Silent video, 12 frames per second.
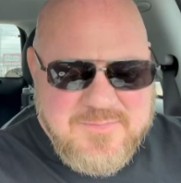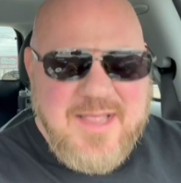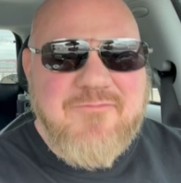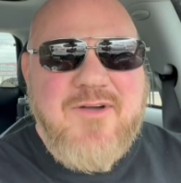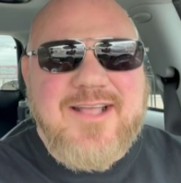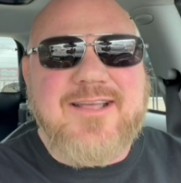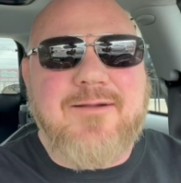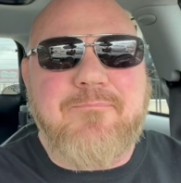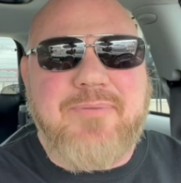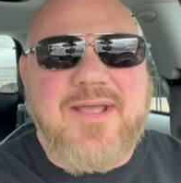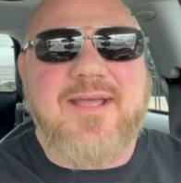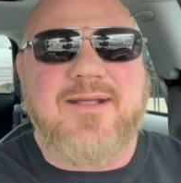If I could have
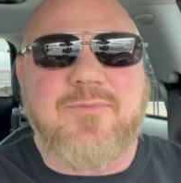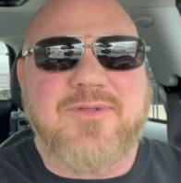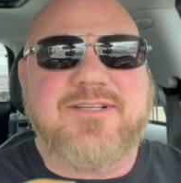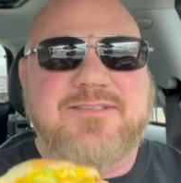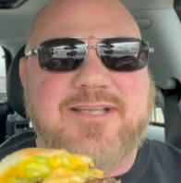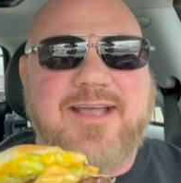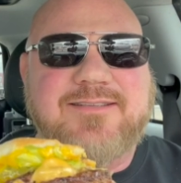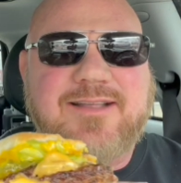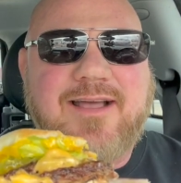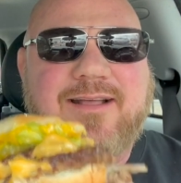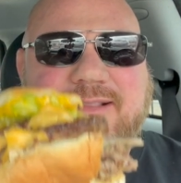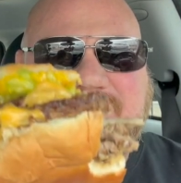picked what this tastes
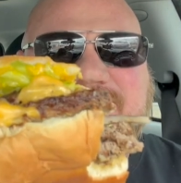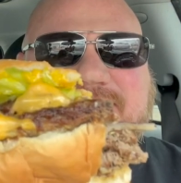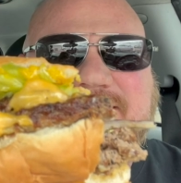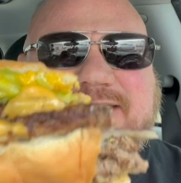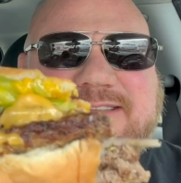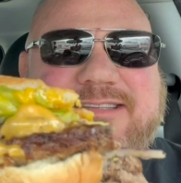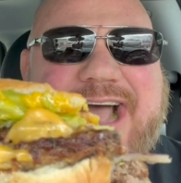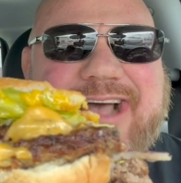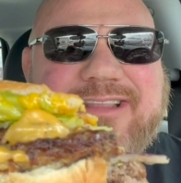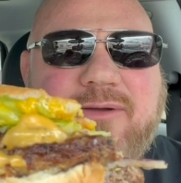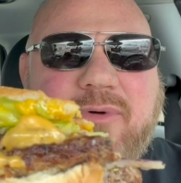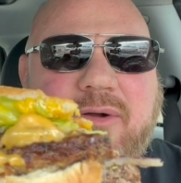like, this is
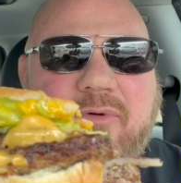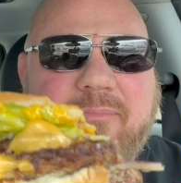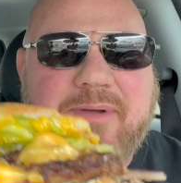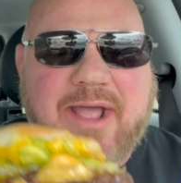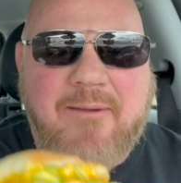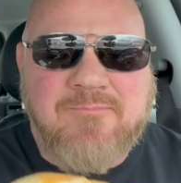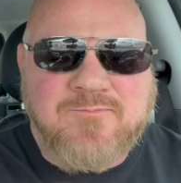exactly what it would be.